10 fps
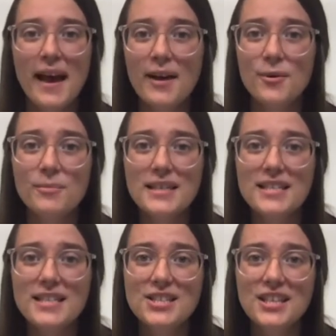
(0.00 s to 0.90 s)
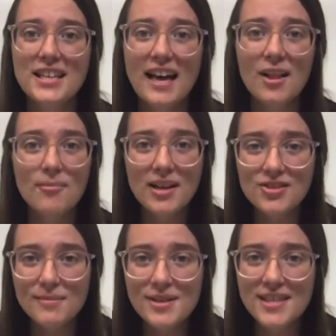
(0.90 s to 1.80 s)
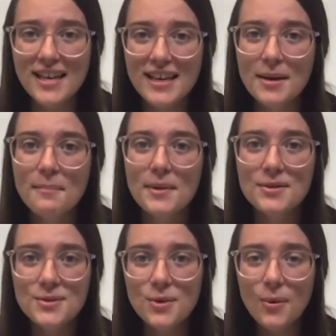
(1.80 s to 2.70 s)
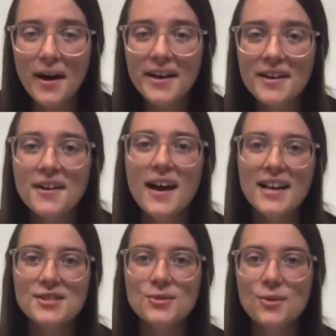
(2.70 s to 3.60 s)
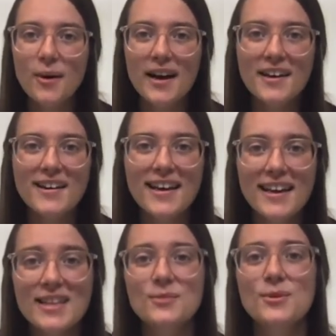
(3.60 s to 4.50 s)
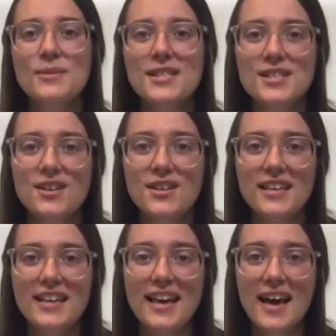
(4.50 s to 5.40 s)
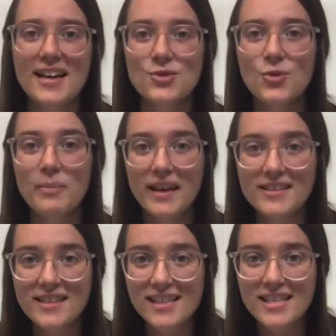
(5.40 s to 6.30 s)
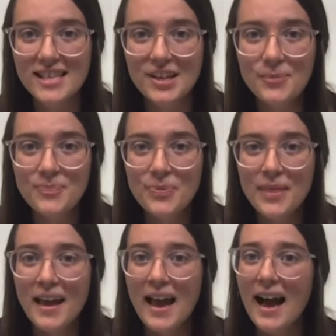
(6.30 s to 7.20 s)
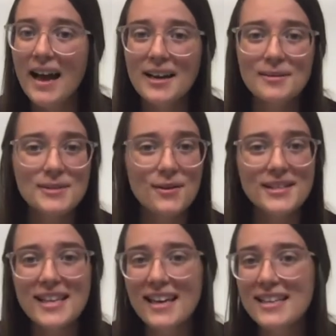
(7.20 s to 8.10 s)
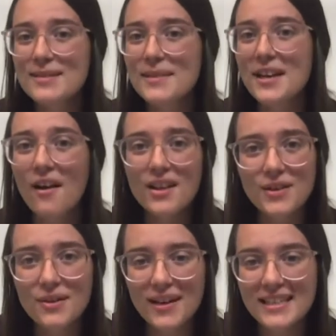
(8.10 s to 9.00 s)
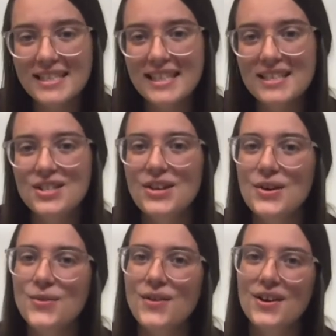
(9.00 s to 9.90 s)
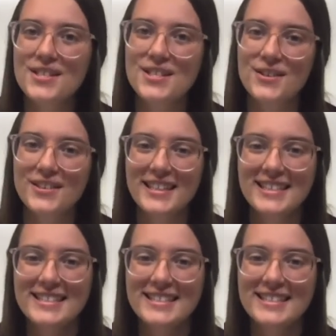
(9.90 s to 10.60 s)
I will be teaching elementary music, middle school choir, high school choir, and we'll be starting a high school band this year. I am so excited to meet all of you and to get to know you very soon.